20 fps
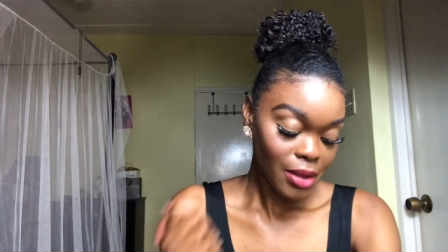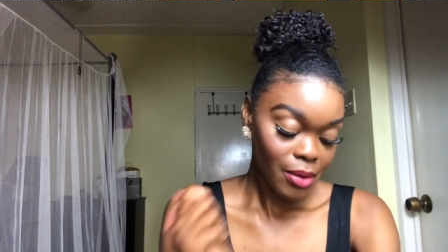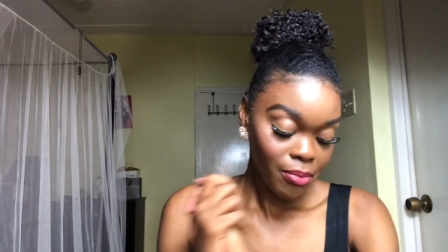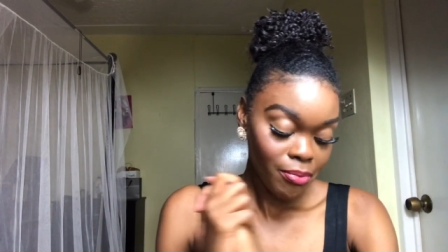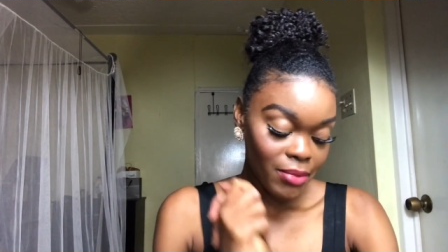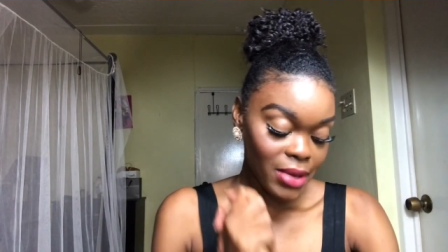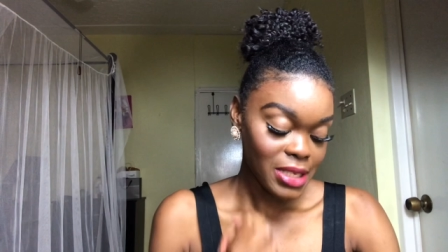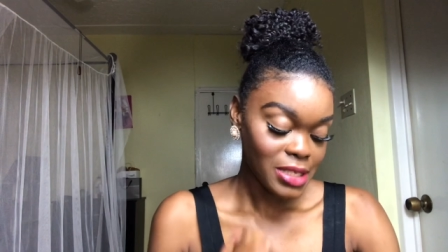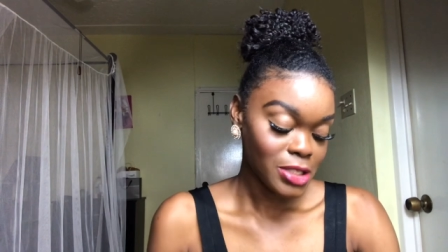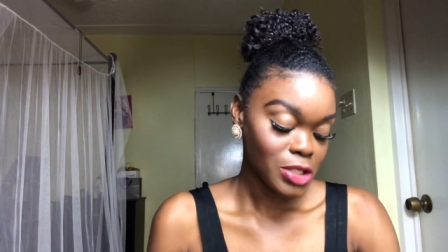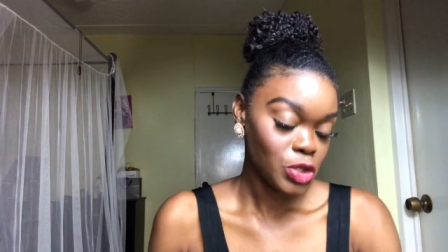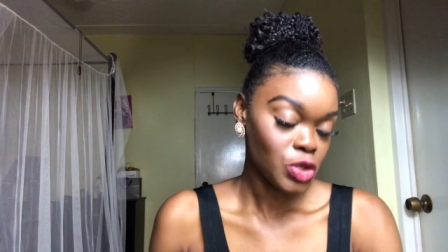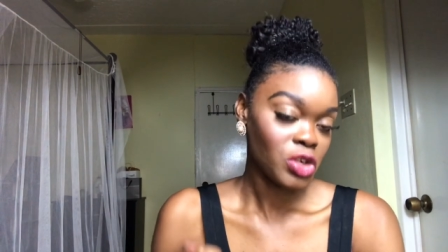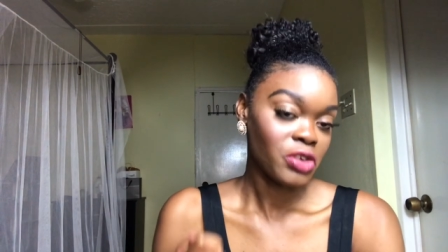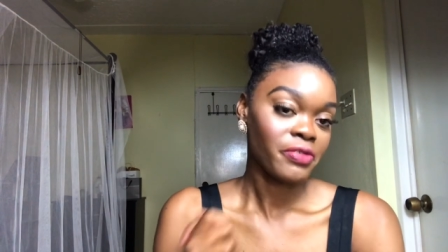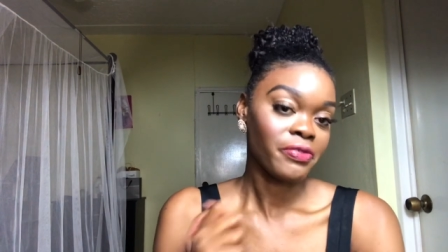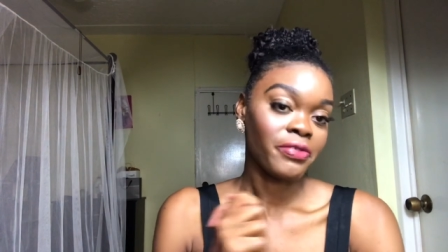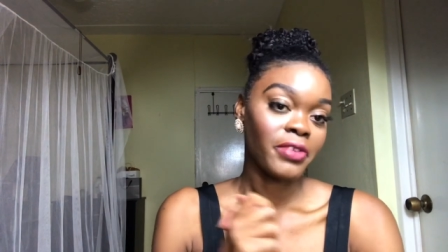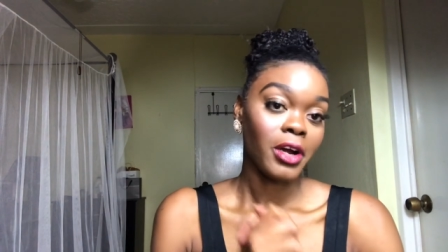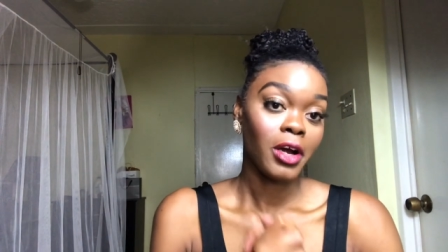Miss
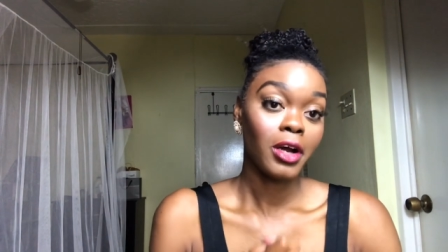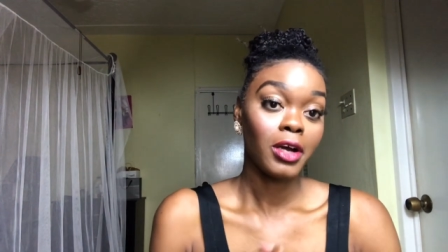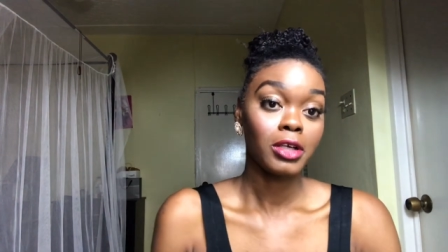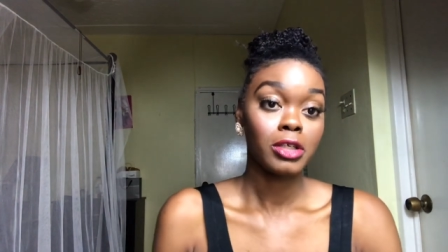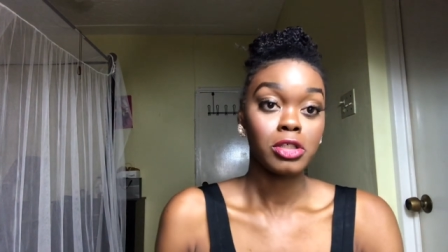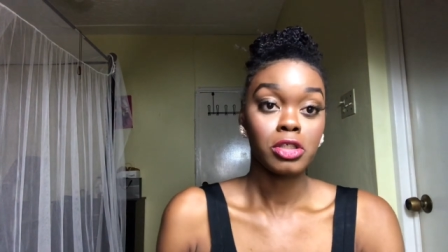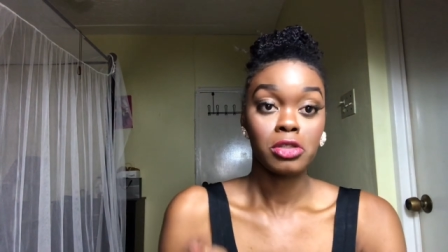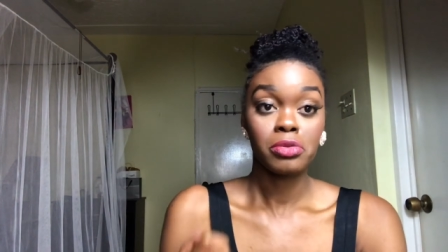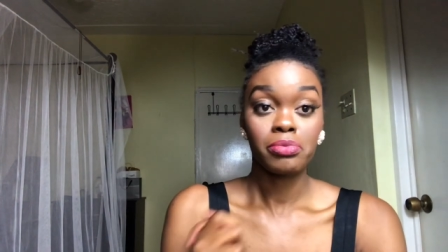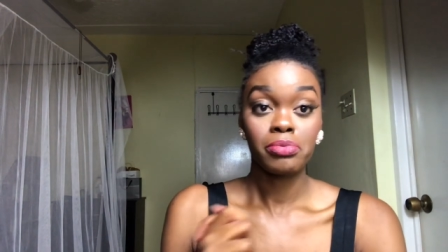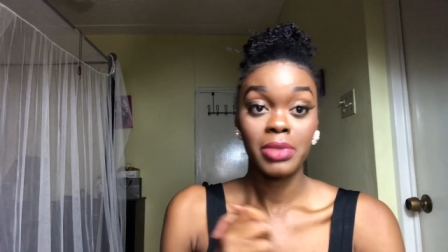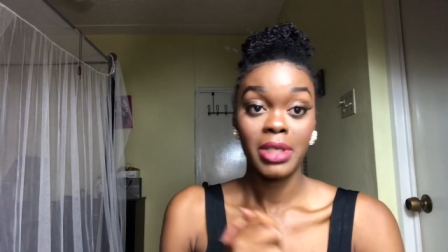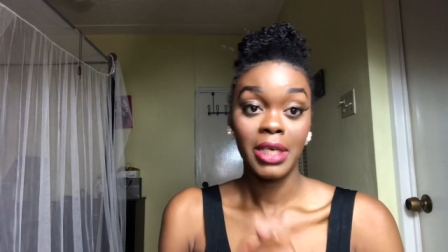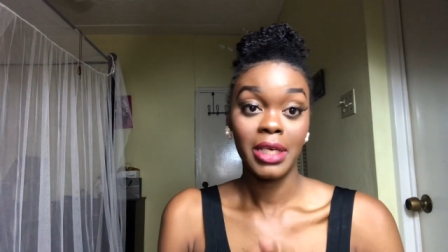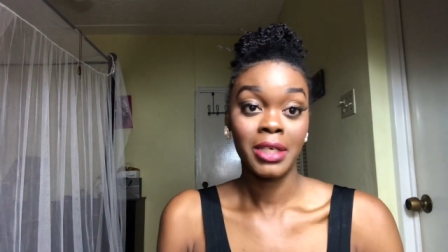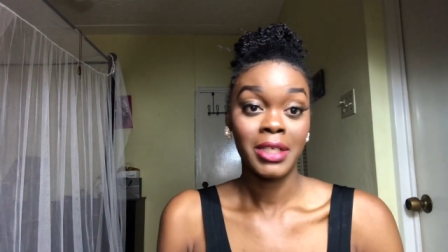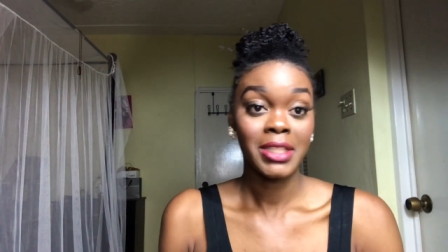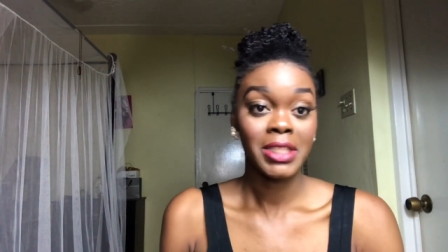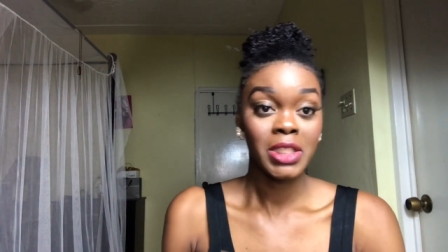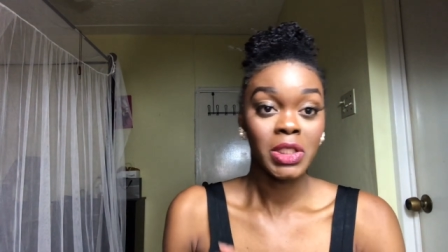Universe
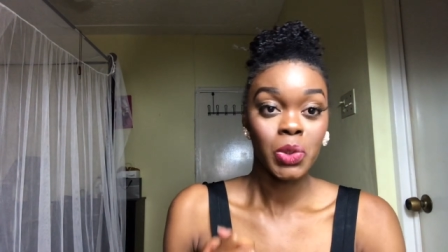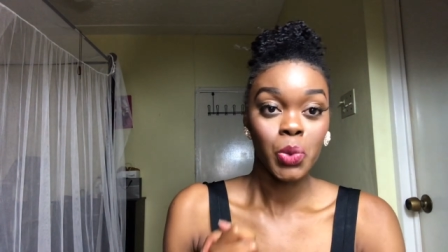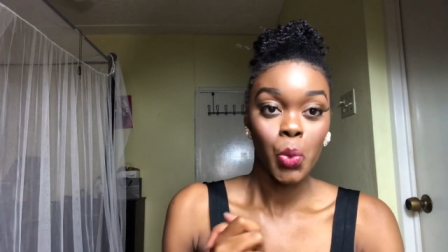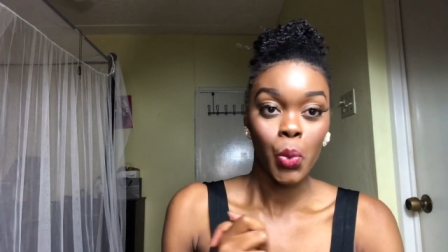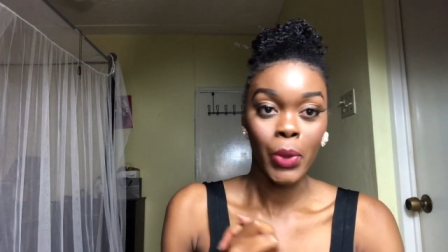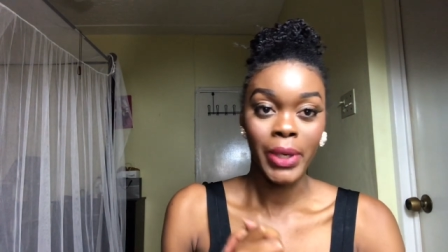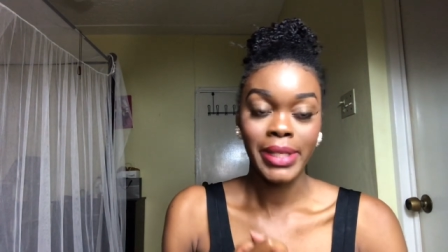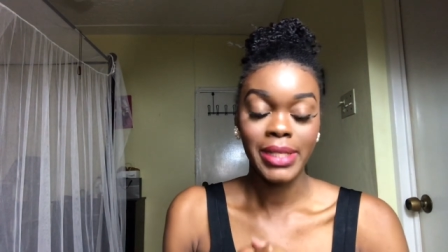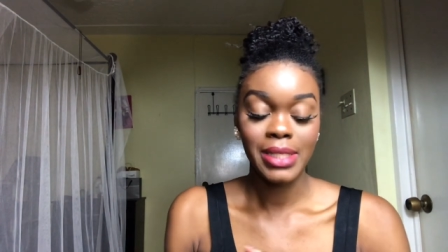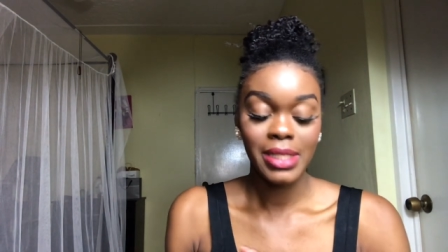Jamaica twenty